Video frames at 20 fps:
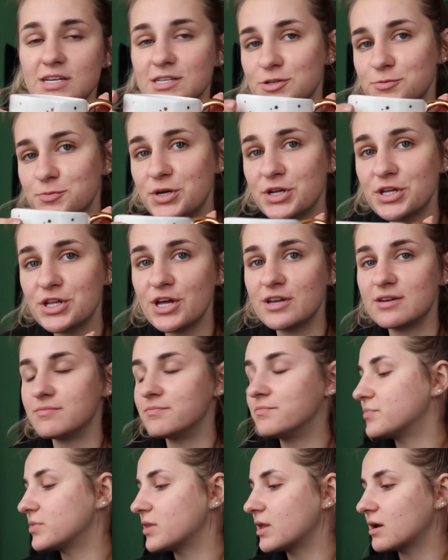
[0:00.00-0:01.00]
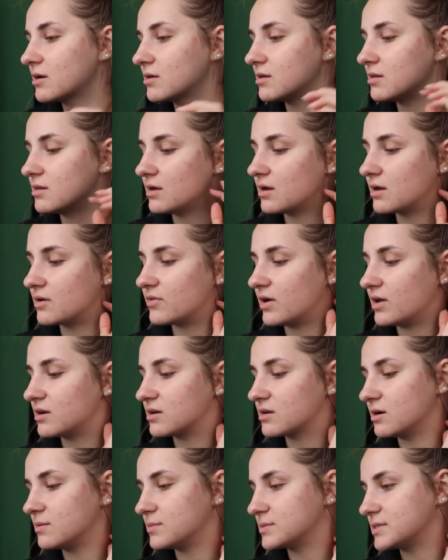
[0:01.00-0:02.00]
actually pretty good. I'm not gonna lie, I've had it
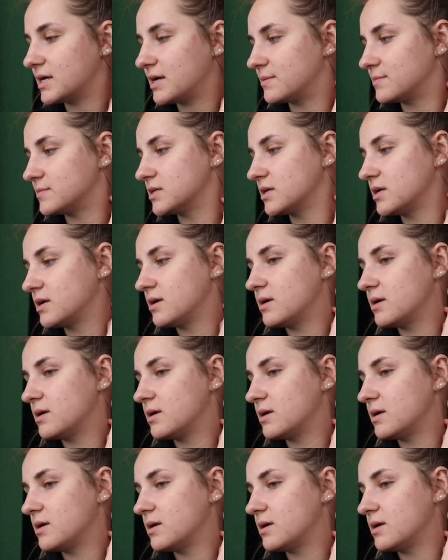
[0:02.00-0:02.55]
a couple times.